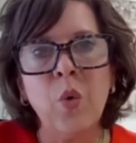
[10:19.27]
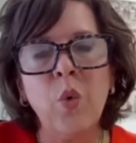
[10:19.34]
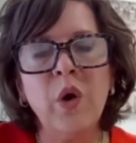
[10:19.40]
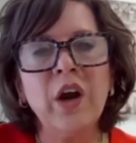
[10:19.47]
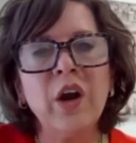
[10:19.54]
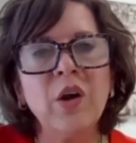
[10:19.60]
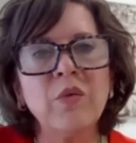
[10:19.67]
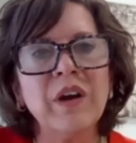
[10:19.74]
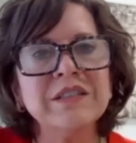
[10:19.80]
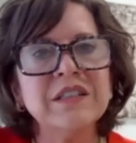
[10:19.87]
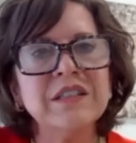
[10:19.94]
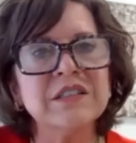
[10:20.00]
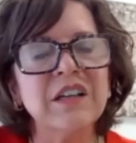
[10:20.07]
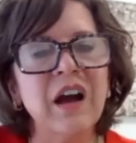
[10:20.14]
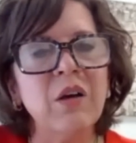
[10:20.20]
where are
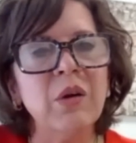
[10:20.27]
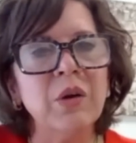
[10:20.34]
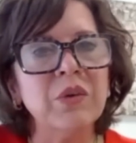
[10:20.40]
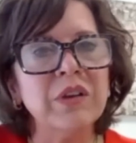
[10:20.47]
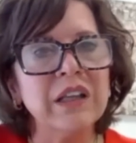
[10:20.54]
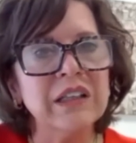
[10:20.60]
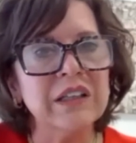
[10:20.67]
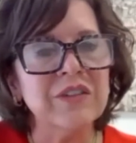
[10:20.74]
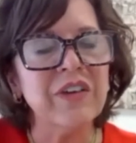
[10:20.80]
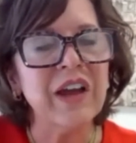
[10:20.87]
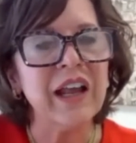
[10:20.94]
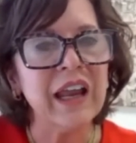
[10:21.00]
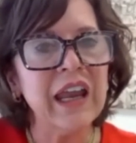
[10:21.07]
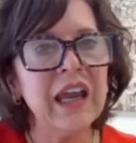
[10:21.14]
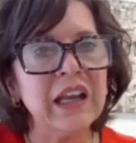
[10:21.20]
residents going when they leave
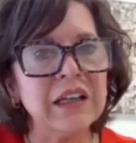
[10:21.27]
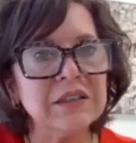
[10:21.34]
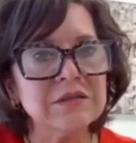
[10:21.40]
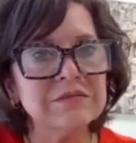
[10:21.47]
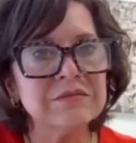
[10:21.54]
Nevada Hand?